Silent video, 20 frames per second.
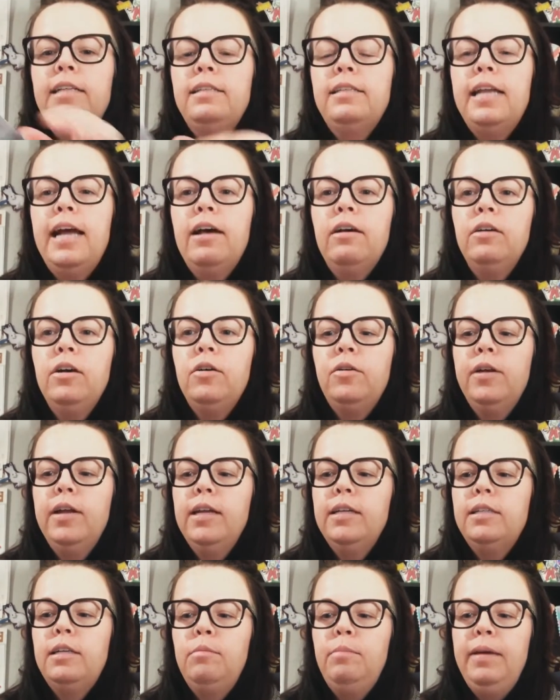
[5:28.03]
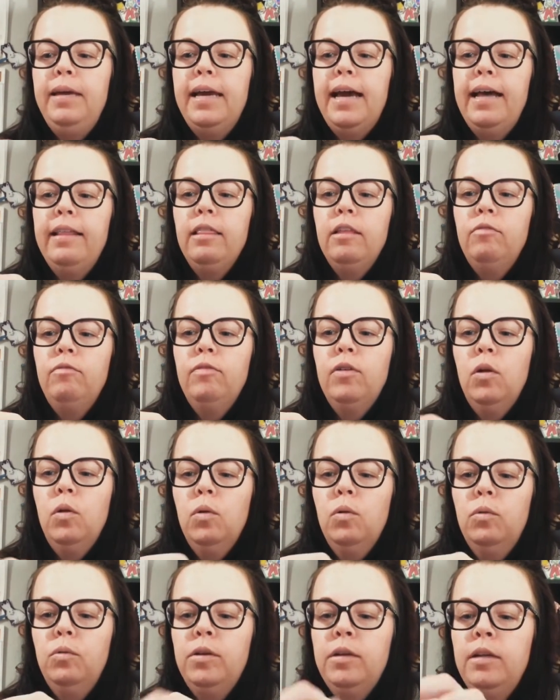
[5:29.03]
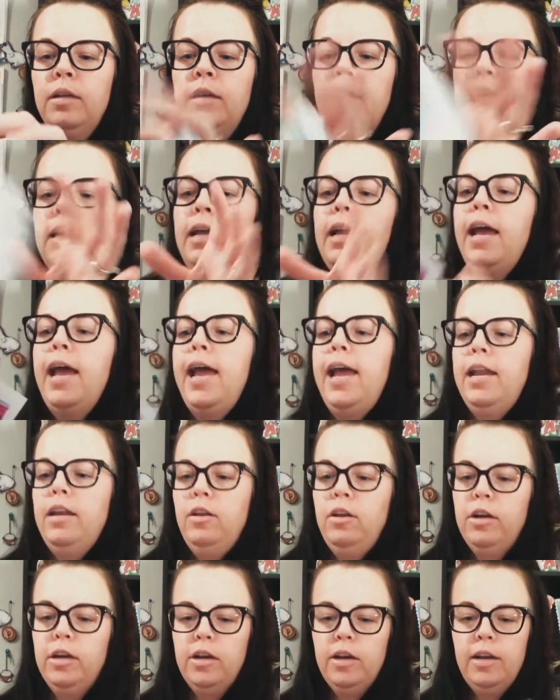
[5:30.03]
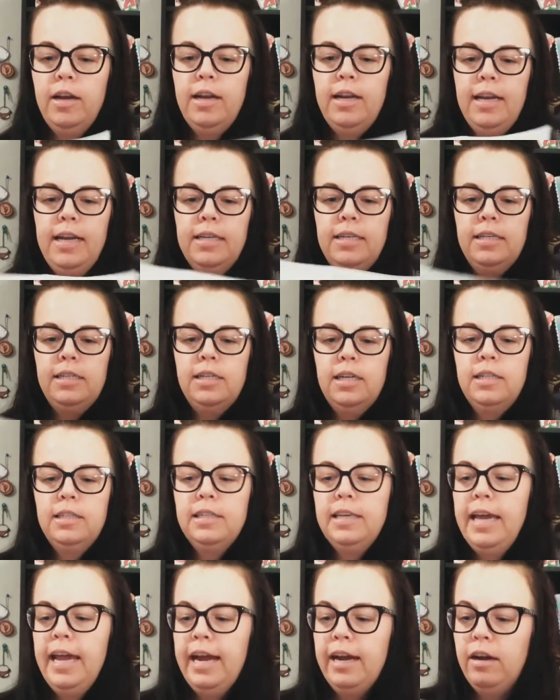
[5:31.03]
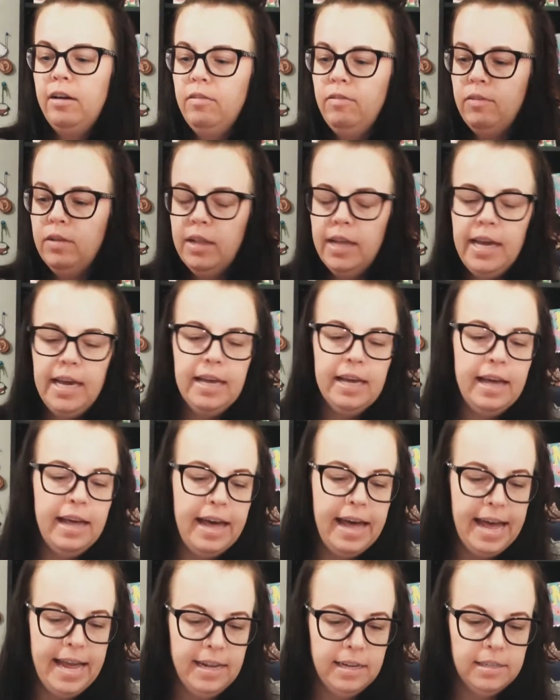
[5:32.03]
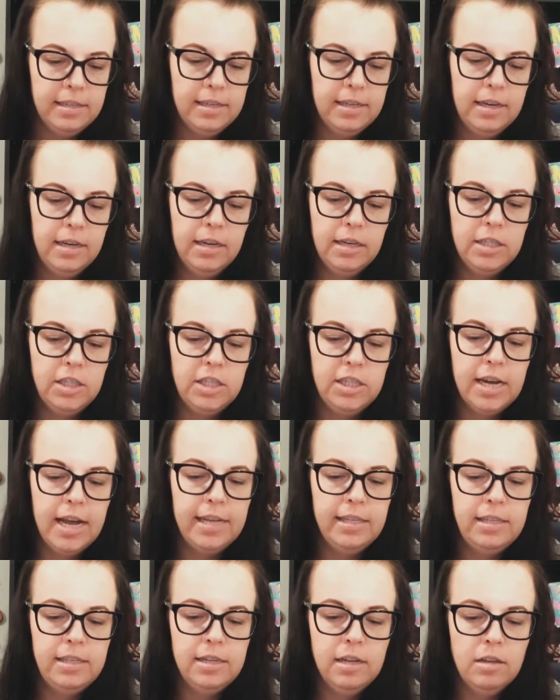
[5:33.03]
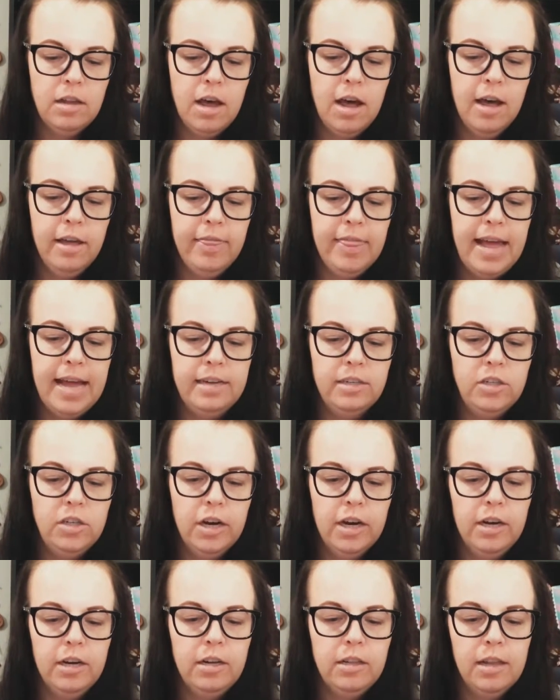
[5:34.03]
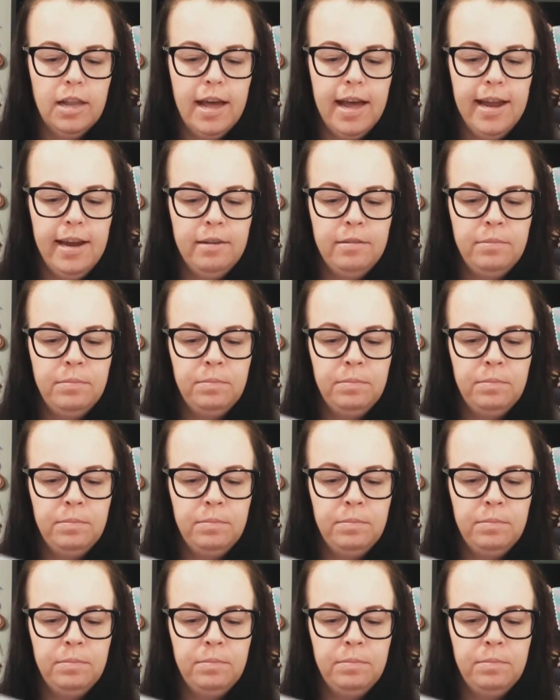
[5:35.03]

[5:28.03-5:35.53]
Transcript: now going to be at the fold. And you're going to need to just carefully cut just along that dark line.